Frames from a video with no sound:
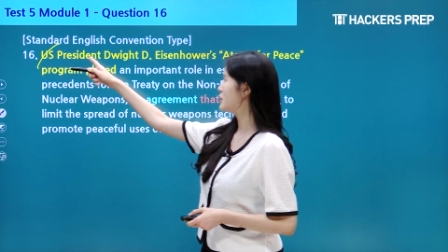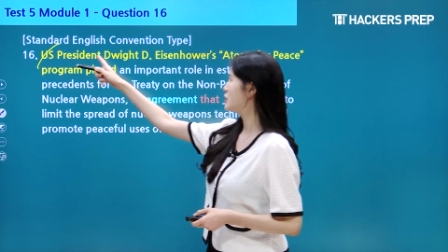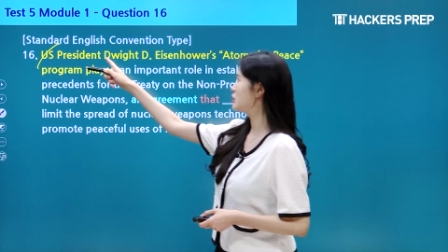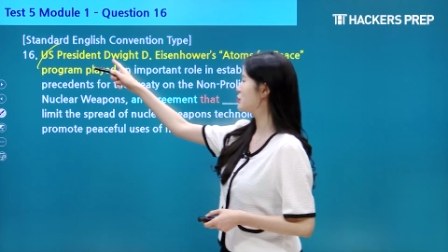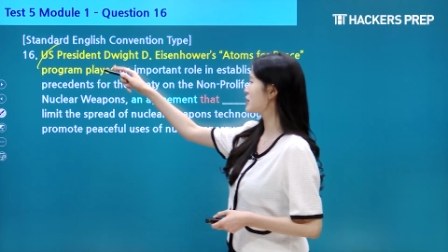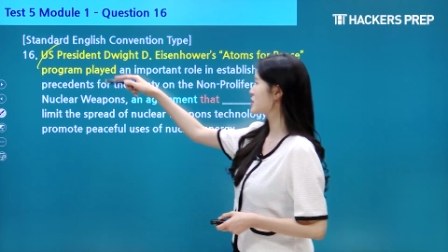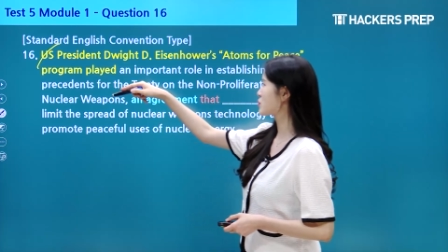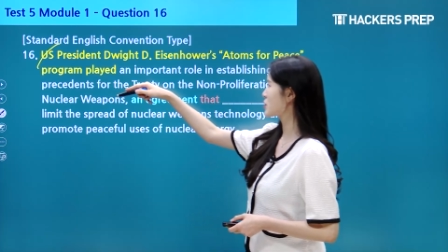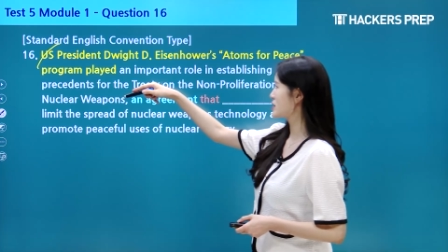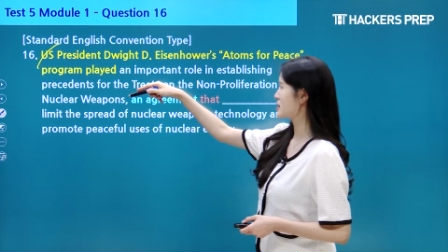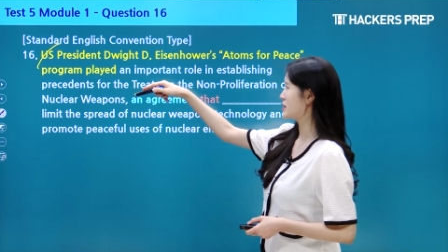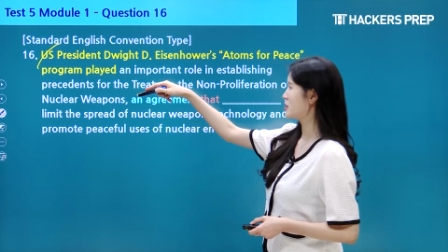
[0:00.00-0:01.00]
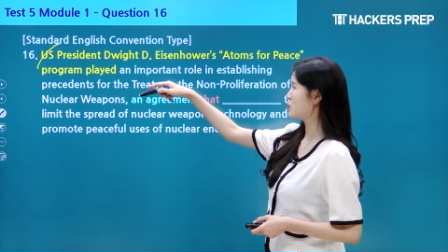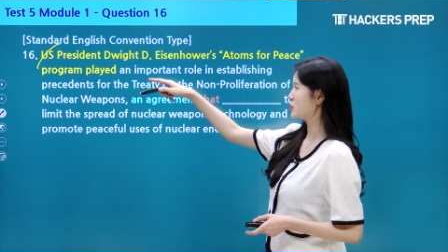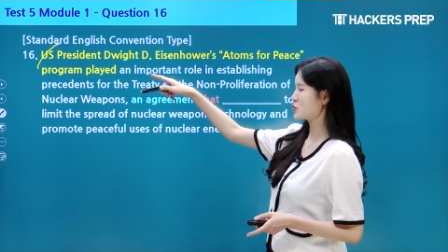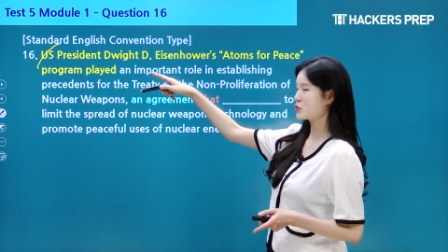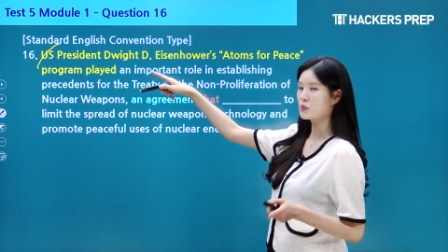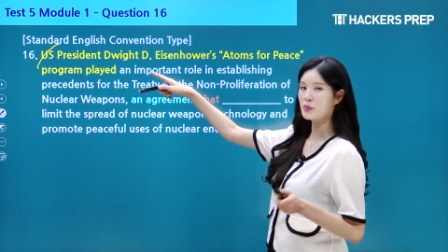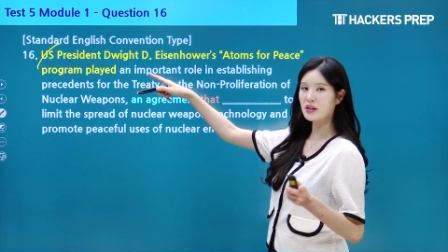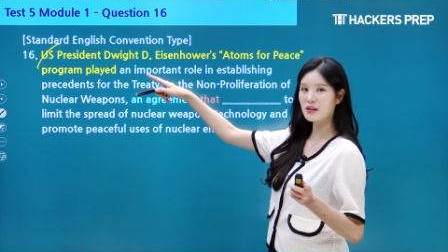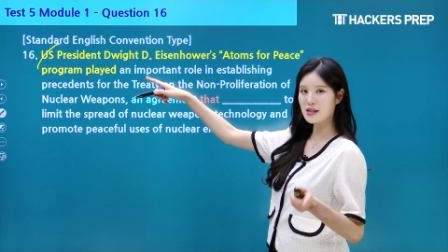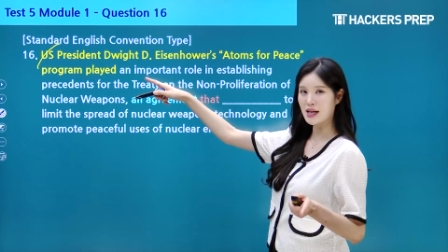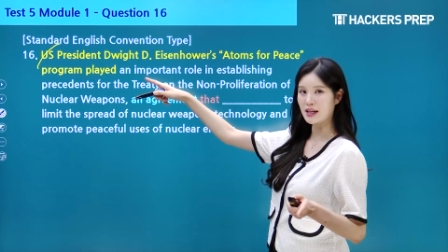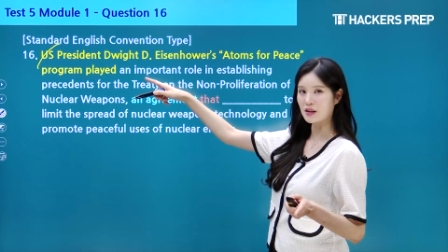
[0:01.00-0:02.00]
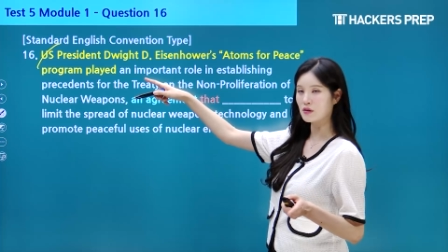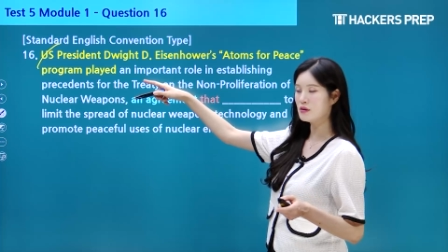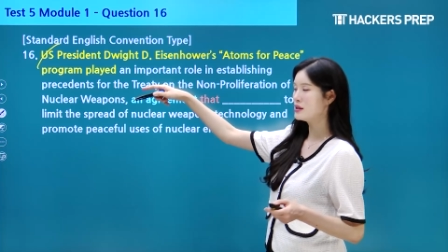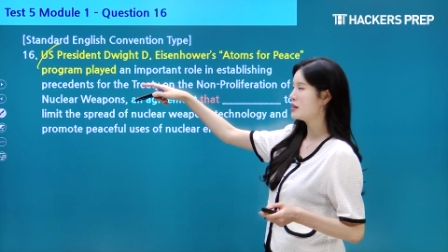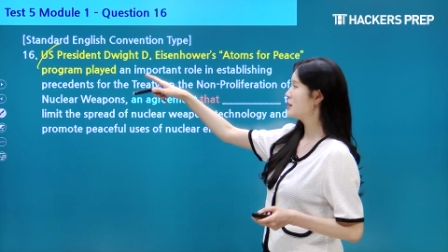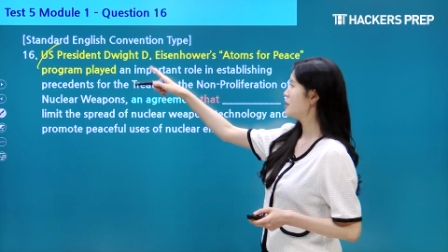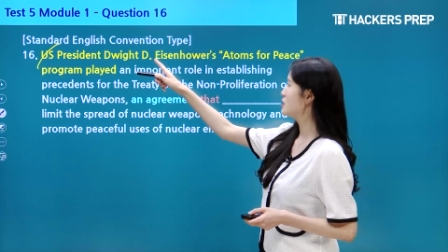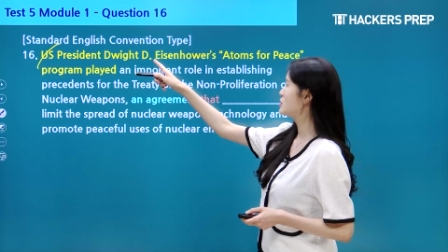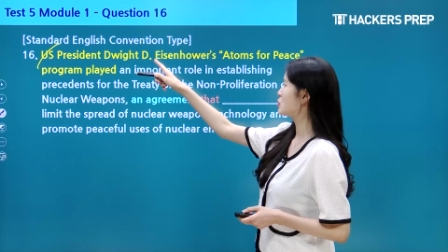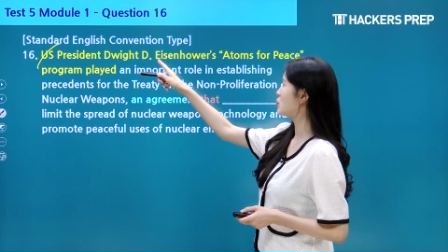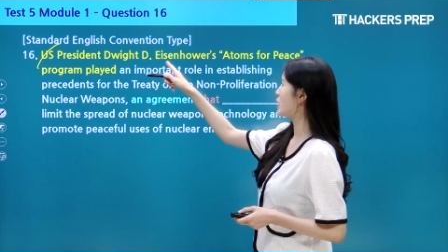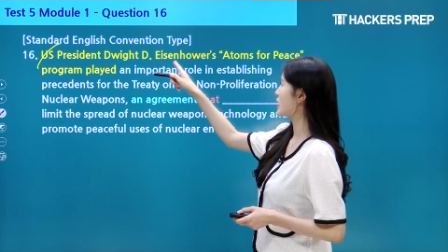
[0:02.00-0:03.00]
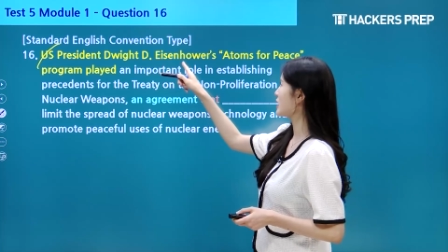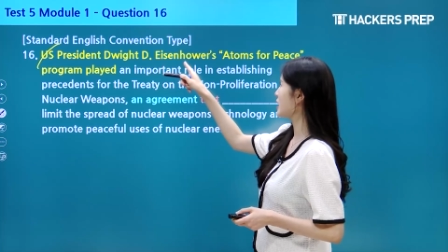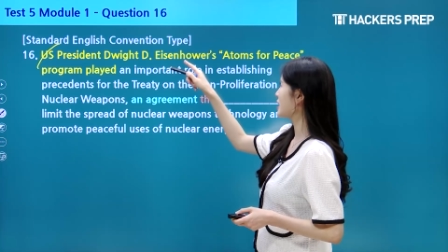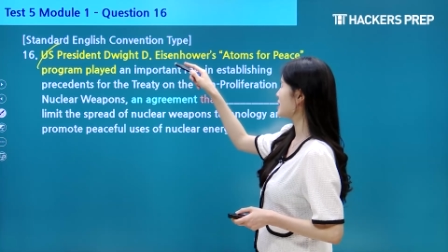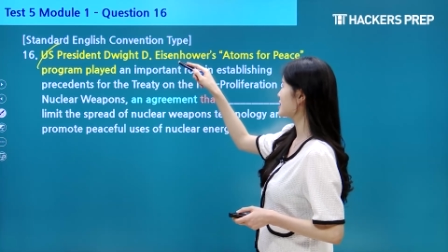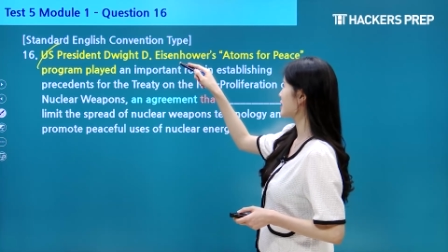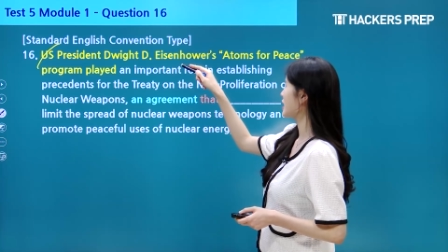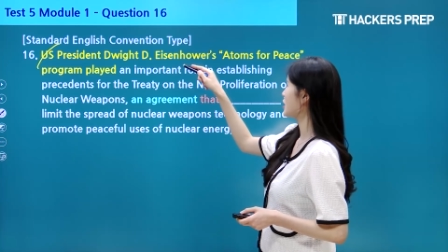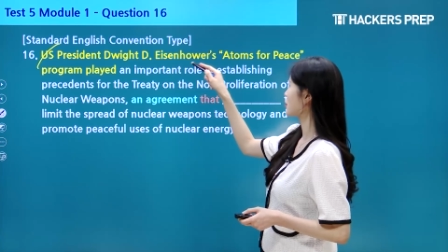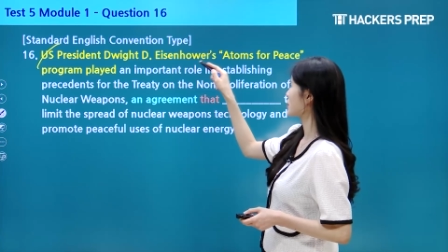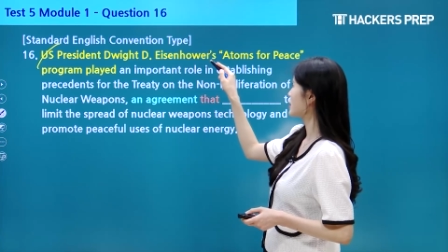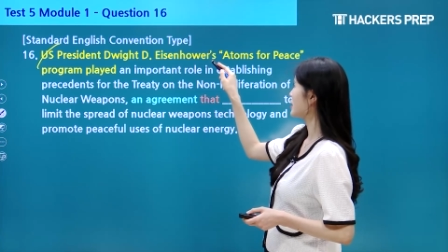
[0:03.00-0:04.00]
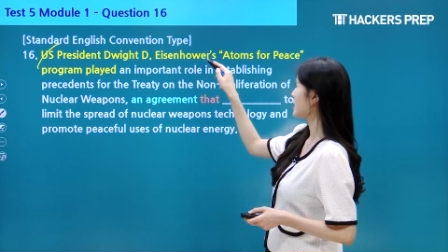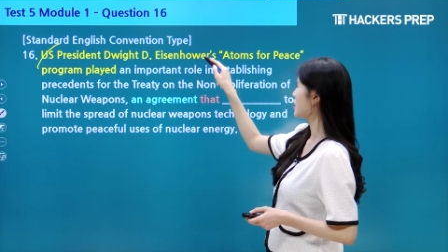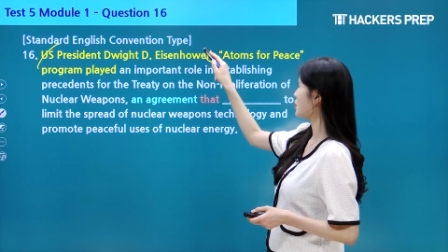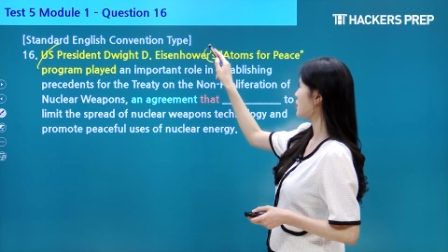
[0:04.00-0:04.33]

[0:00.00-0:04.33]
U.S. President, which would be the title, Dwight Eisenhower, a,